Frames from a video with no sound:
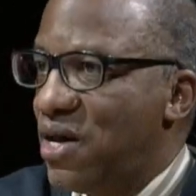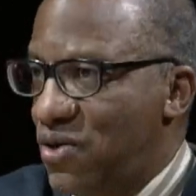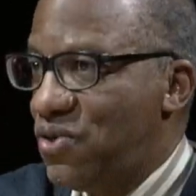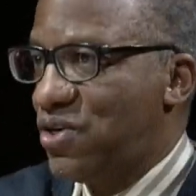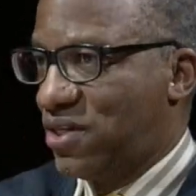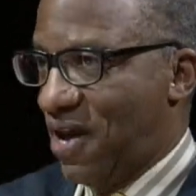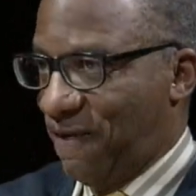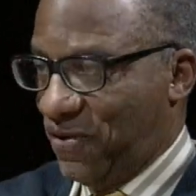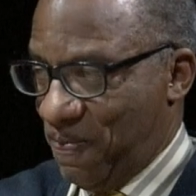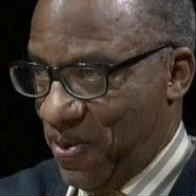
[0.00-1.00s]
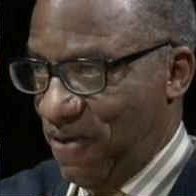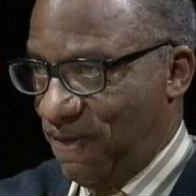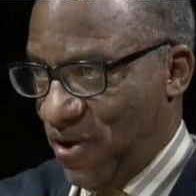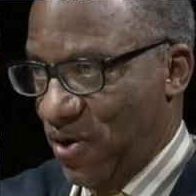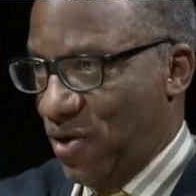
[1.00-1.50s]
You just have to be
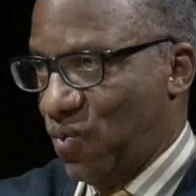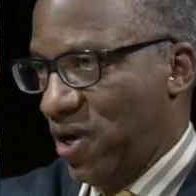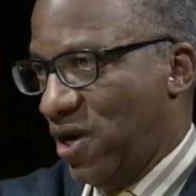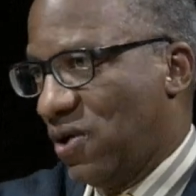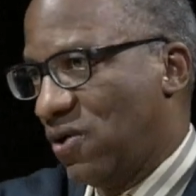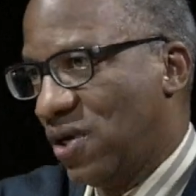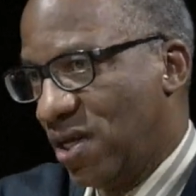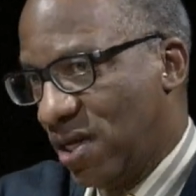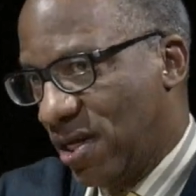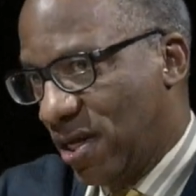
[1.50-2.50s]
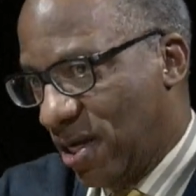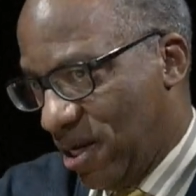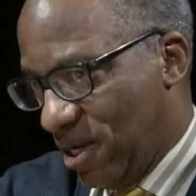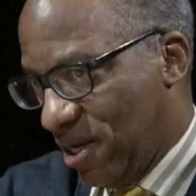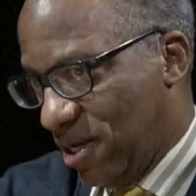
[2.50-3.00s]
very well,
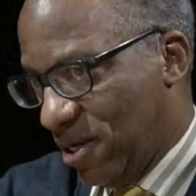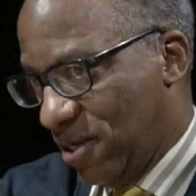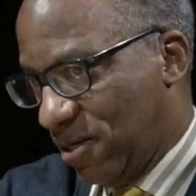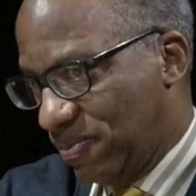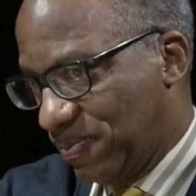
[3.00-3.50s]
mm-hmm,